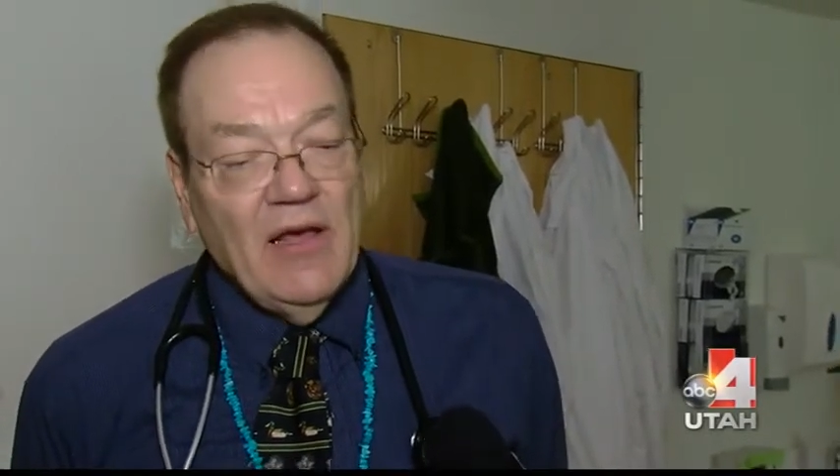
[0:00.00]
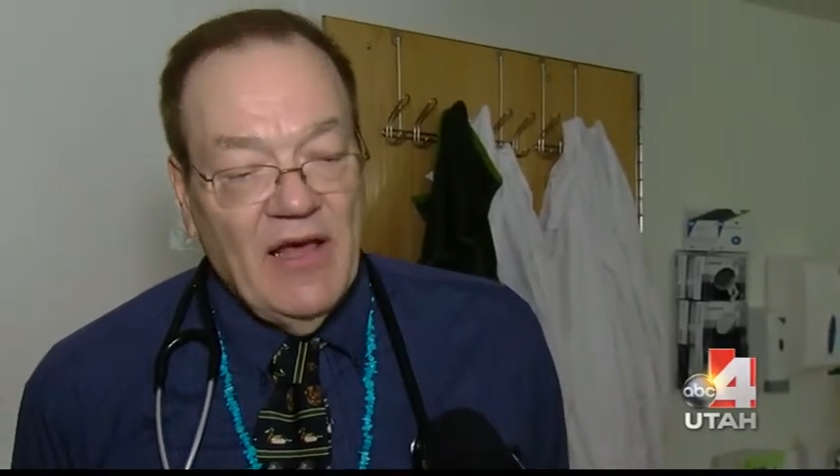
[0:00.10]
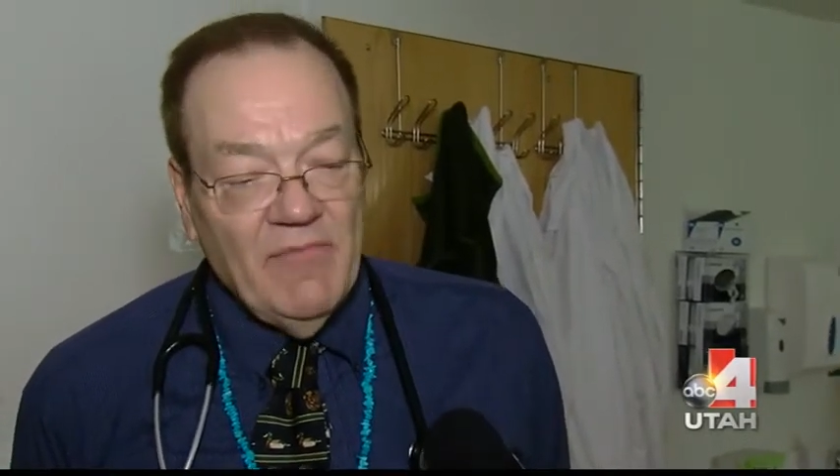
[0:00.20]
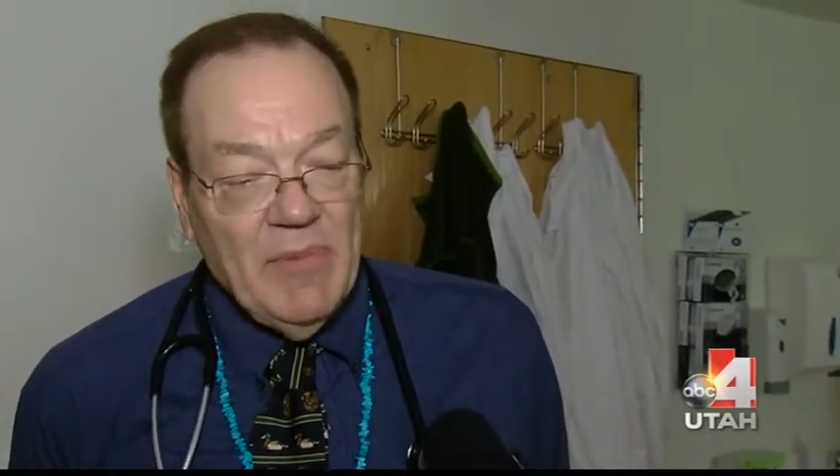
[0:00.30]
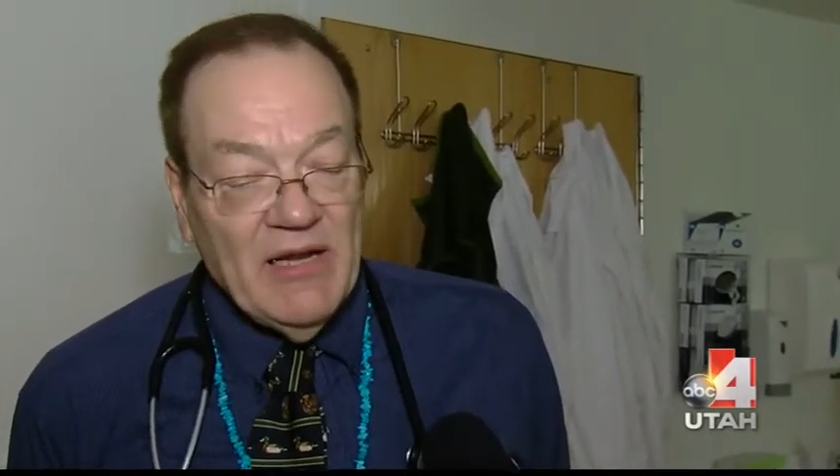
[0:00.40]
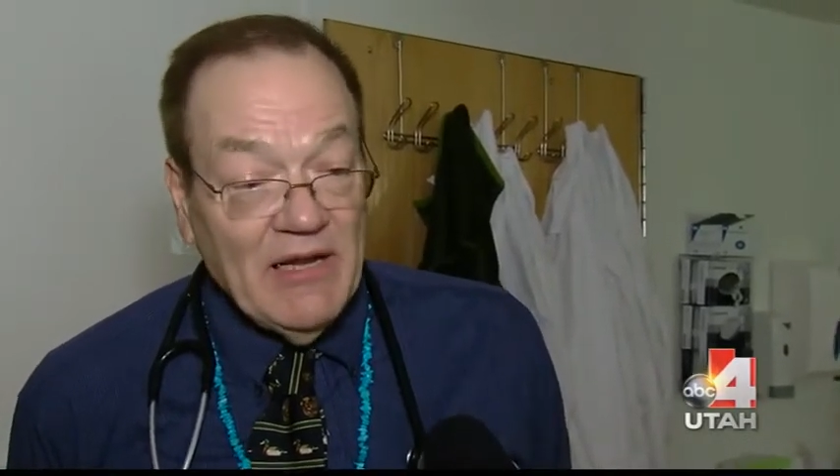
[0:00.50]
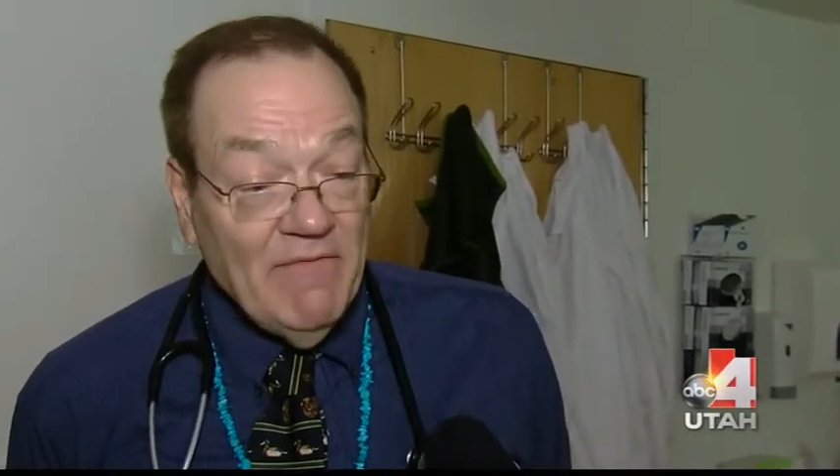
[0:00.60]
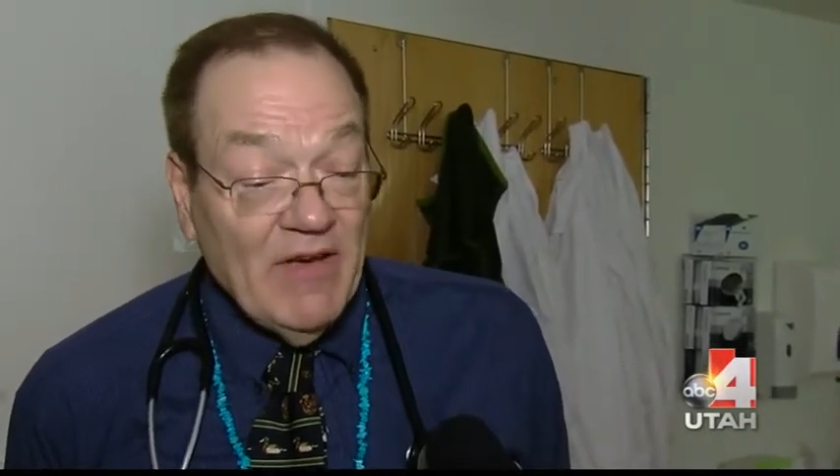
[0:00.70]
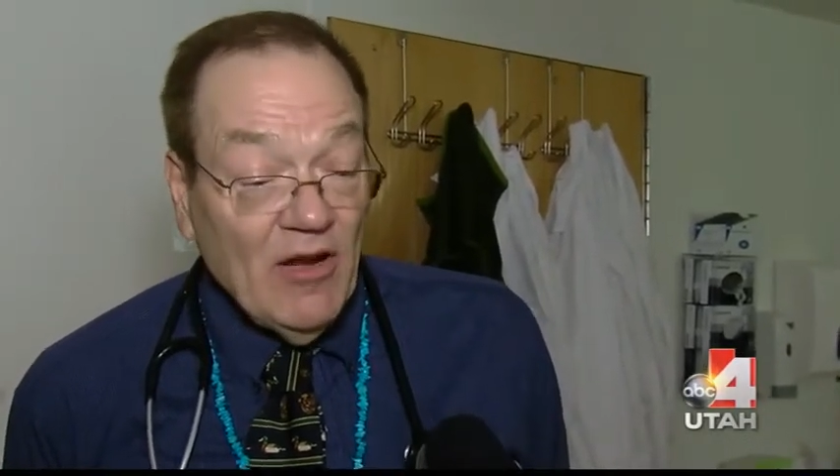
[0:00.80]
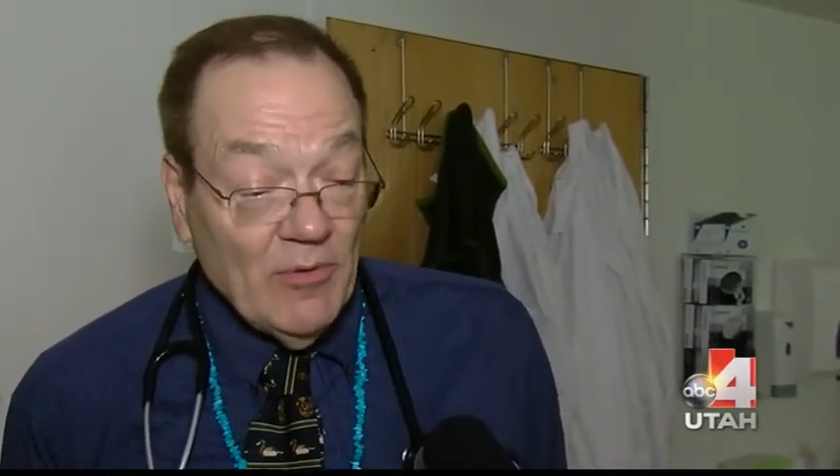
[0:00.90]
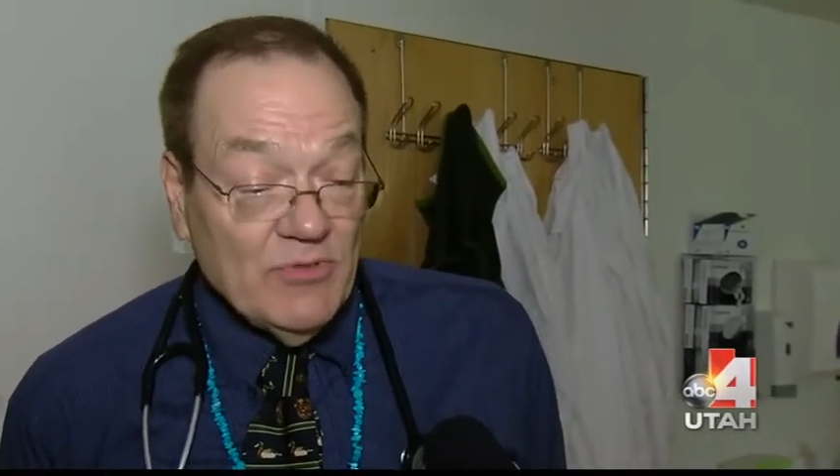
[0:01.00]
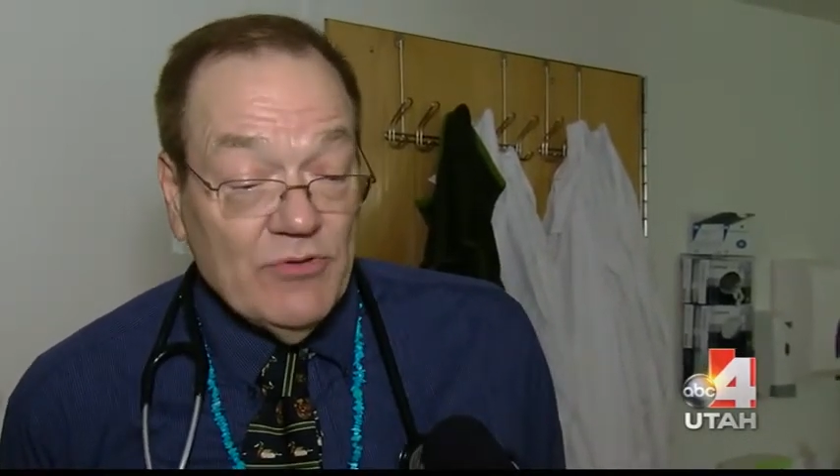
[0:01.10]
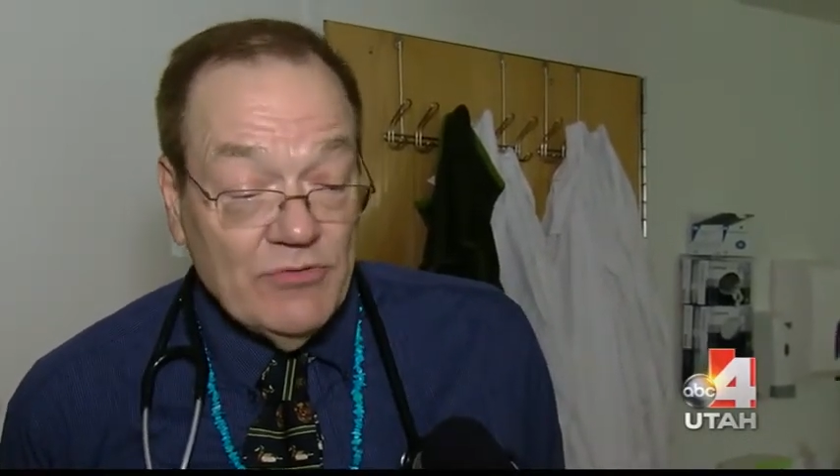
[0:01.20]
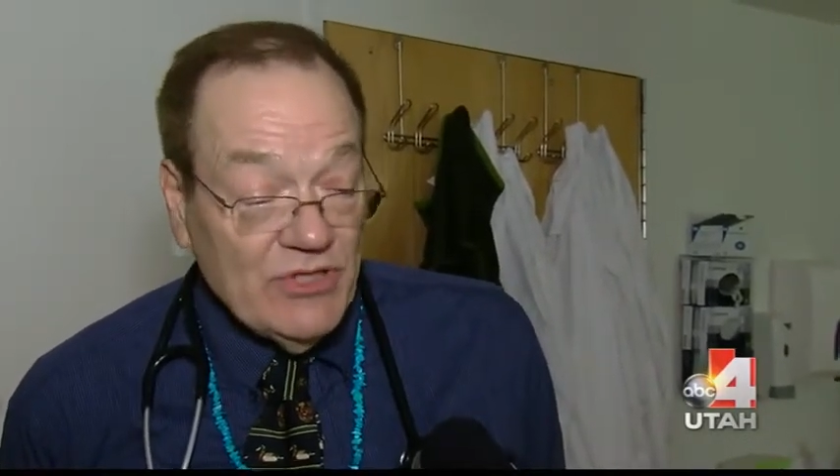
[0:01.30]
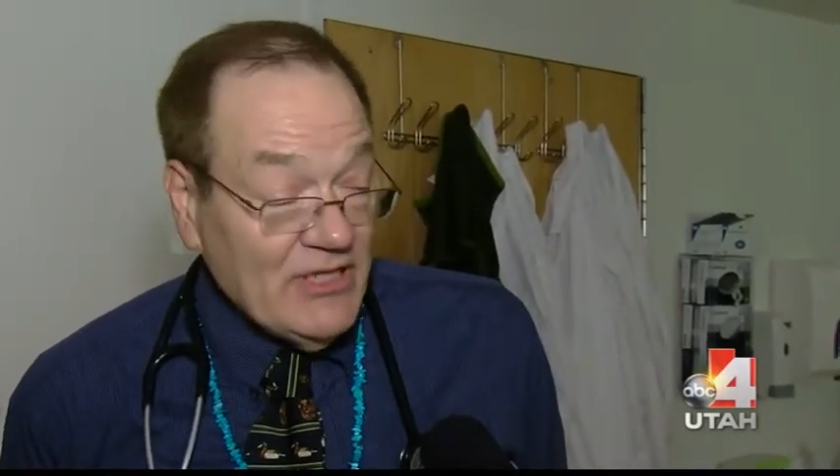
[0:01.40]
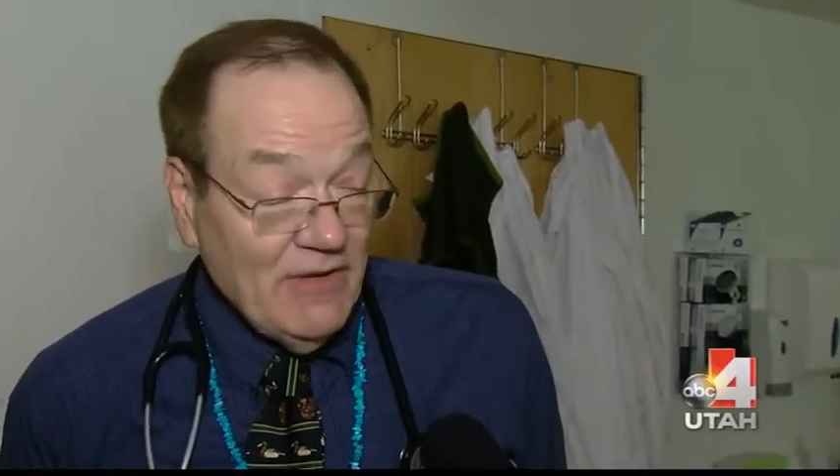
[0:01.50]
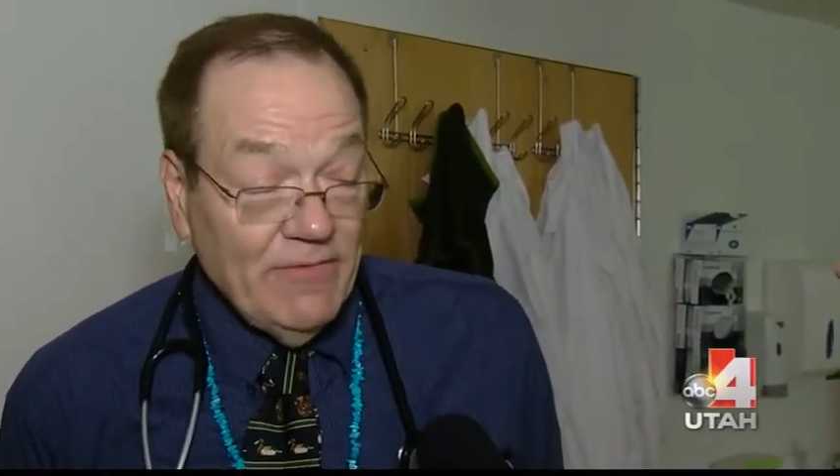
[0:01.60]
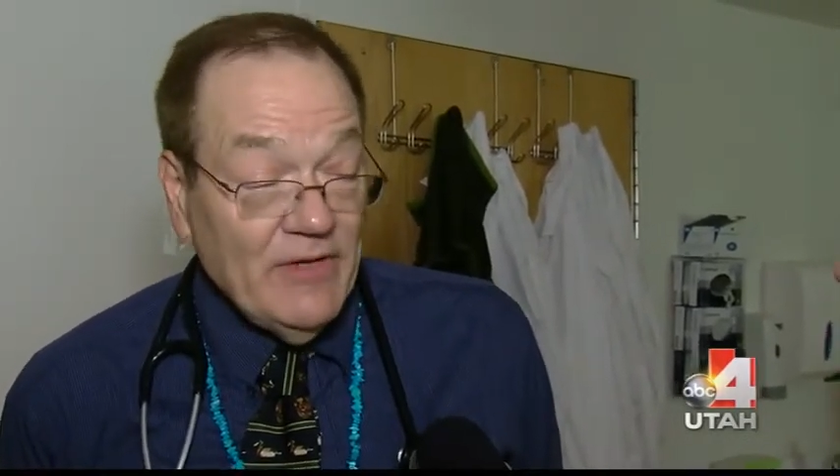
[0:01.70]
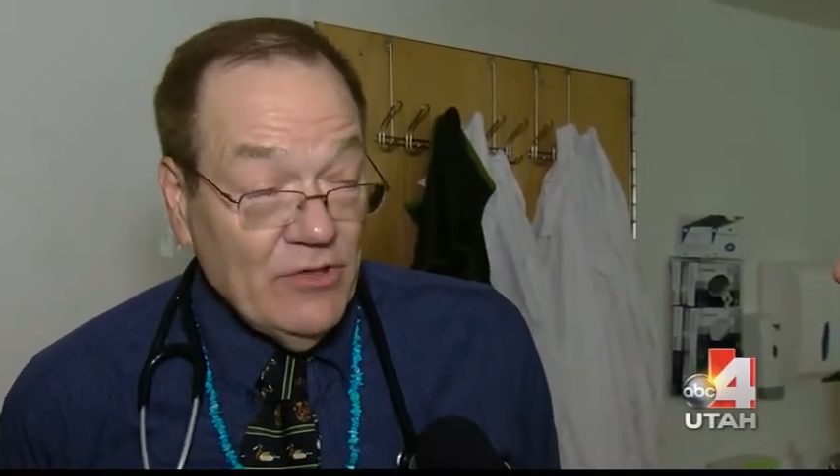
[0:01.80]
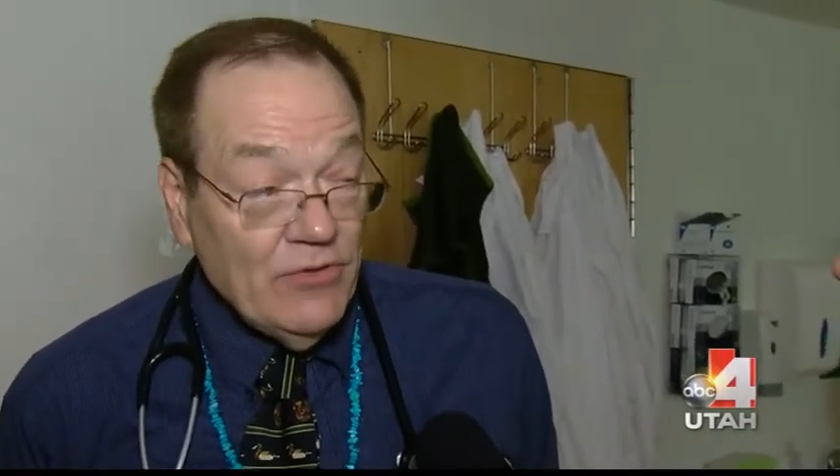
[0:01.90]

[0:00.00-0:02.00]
have been developed to safely